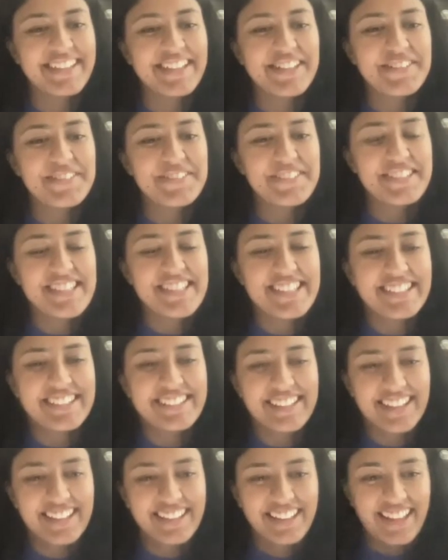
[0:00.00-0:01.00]
Thank you for sharing
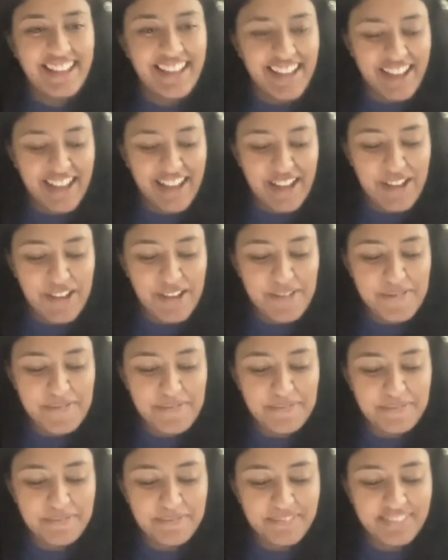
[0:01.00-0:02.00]
that. Um,